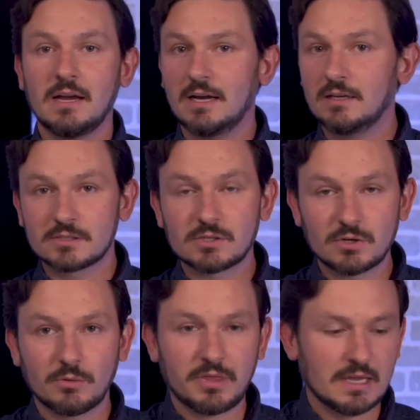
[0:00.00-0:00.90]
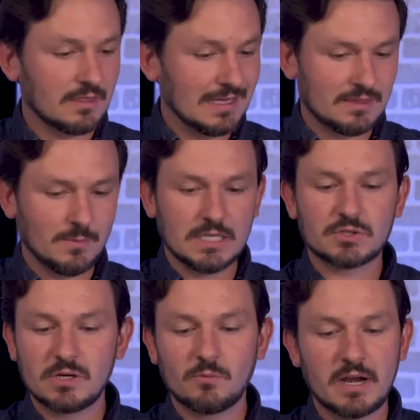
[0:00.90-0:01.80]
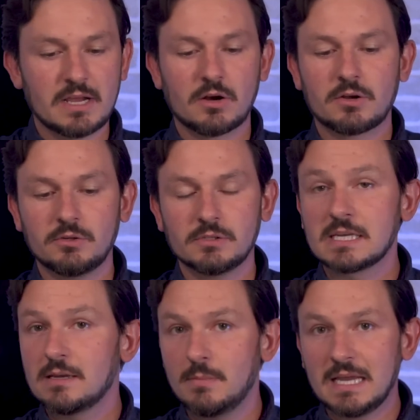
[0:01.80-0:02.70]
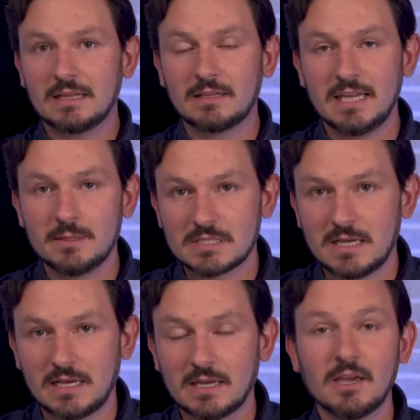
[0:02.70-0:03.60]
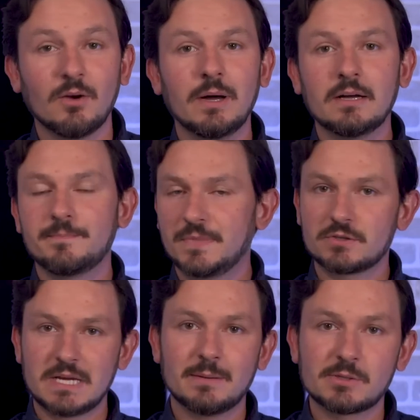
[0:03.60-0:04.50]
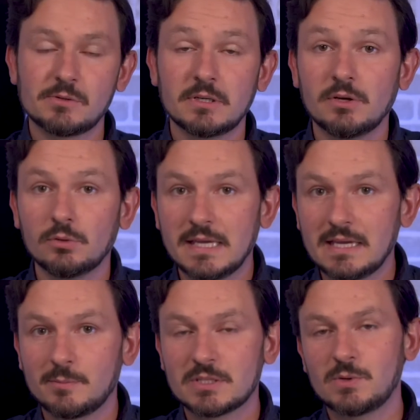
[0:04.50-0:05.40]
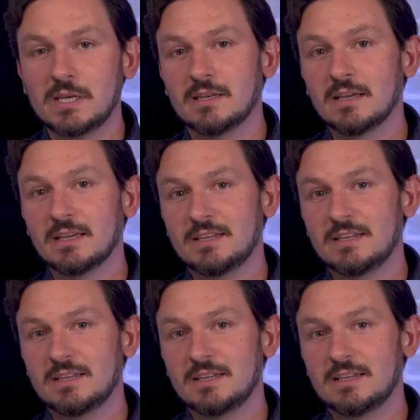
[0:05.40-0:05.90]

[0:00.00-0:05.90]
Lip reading: I also don't think that the mainstream writing articles making claims like, well, there's absolutely no link between,